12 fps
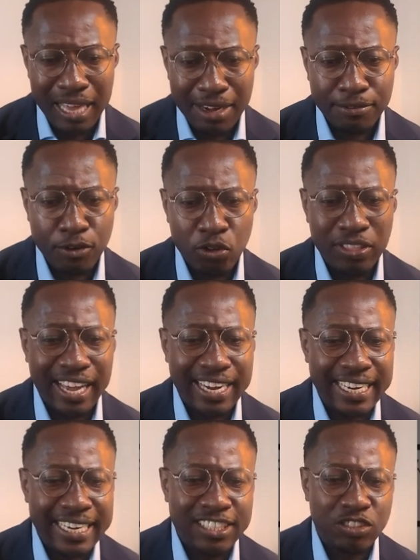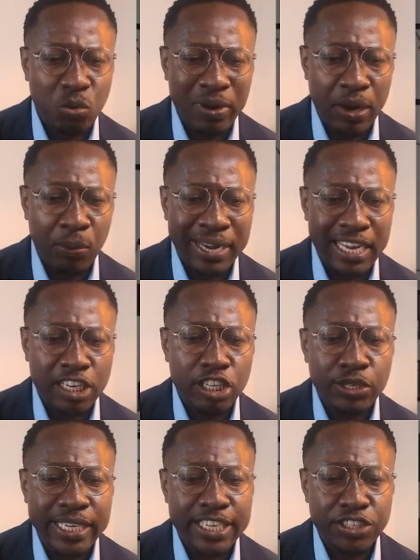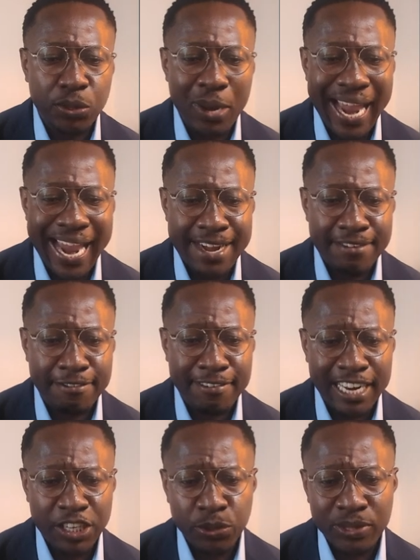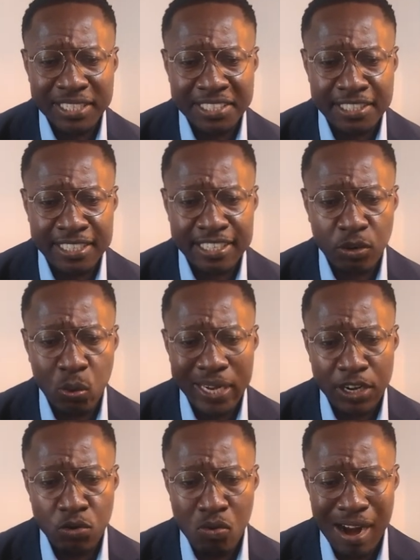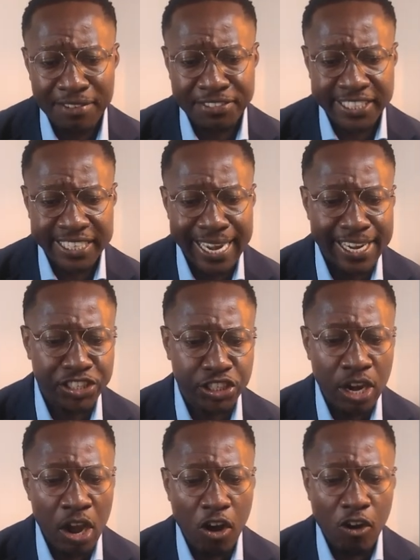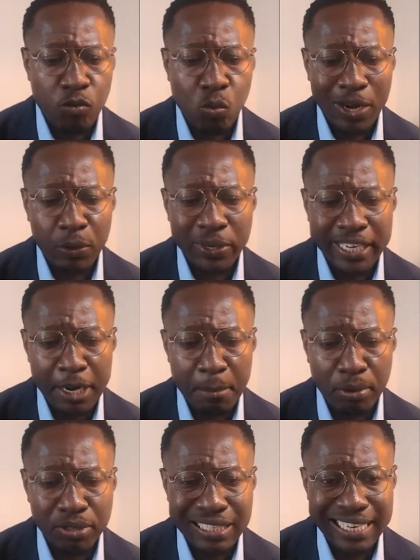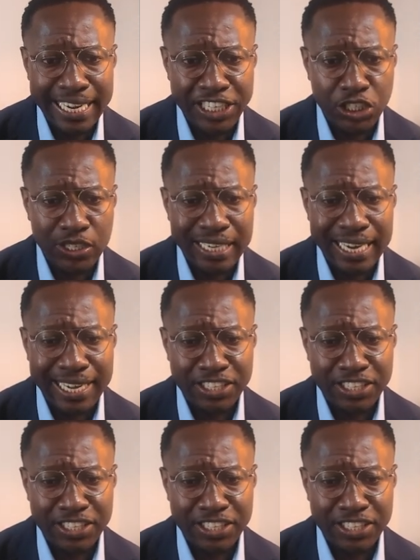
level. That is where we are looking to add value. This is a quick rough sketch of what we can potentially